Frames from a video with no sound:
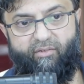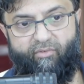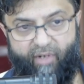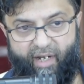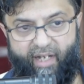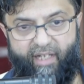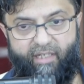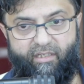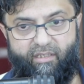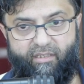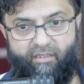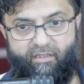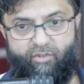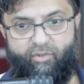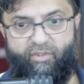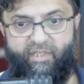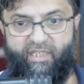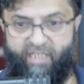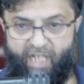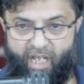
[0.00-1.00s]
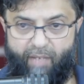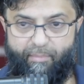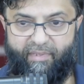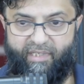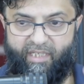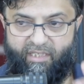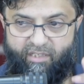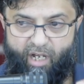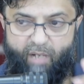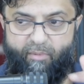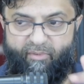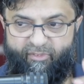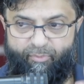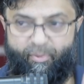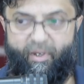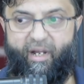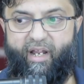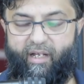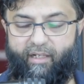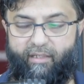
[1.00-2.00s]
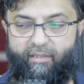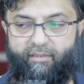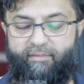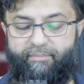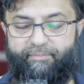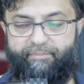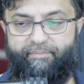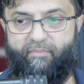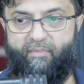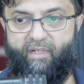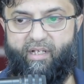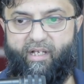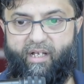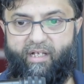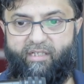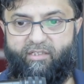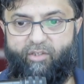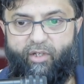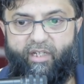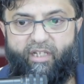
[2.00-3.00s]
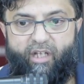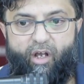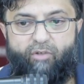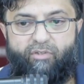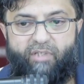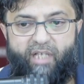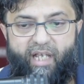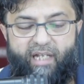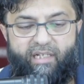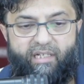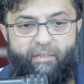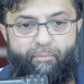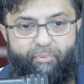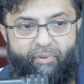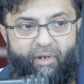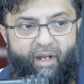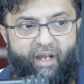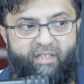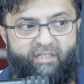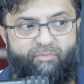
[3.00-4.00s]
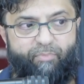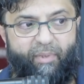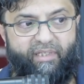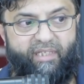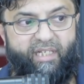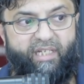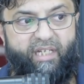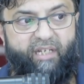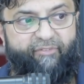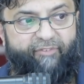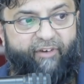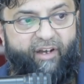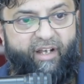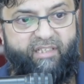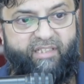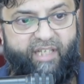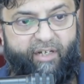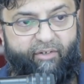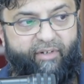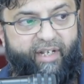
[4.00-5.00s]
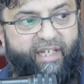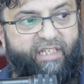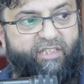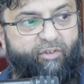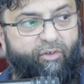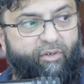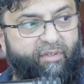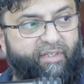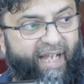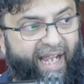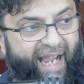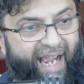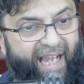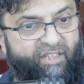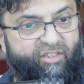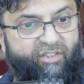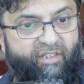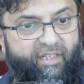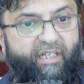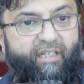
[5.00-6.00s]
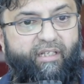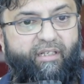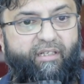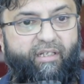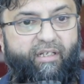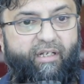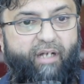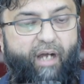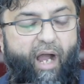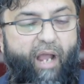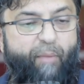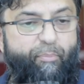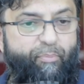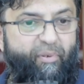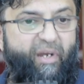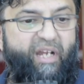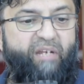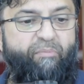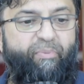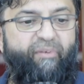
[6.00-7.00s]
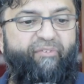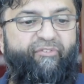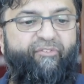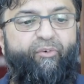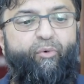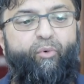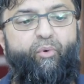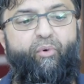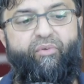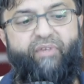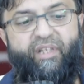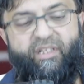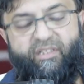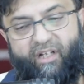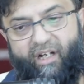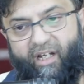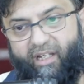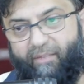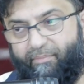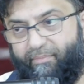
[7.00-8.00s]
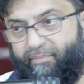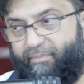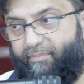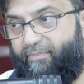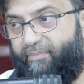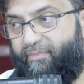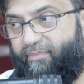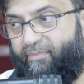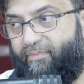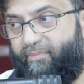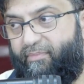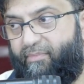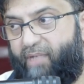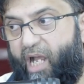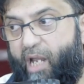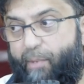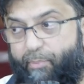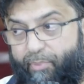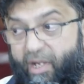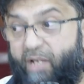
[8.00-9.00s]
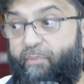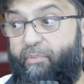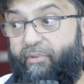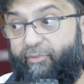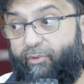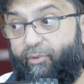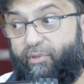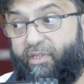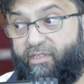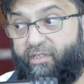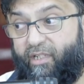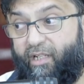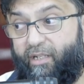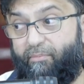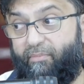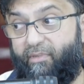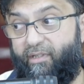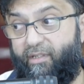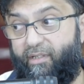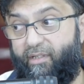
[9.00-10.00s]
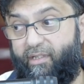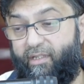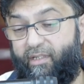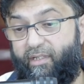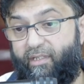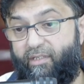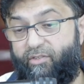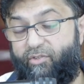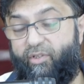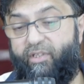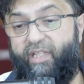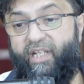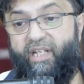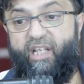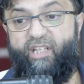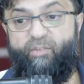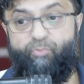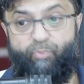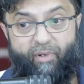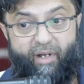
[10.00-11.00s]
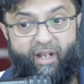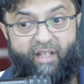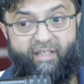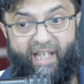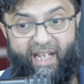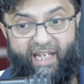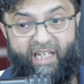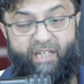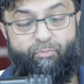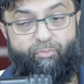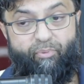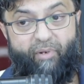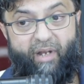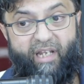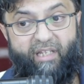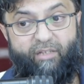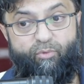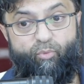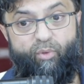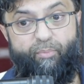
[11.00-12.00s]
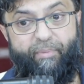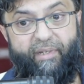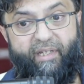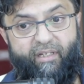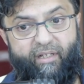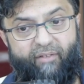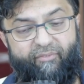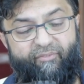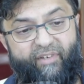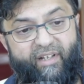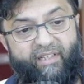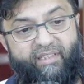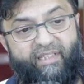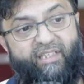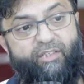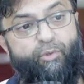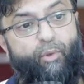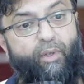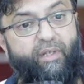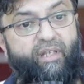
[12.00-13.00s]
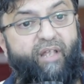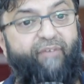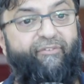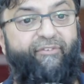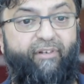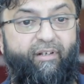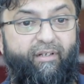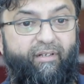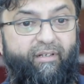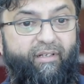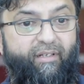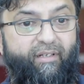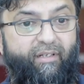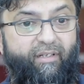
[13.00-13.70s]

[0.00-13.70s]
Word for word: right, to determine the time of prayer. So he goes ahead and prays, but then he finds out later on that actually I prayed before the time. I prayed before the time. So then his prayer that he prayed will be converted to a nafil.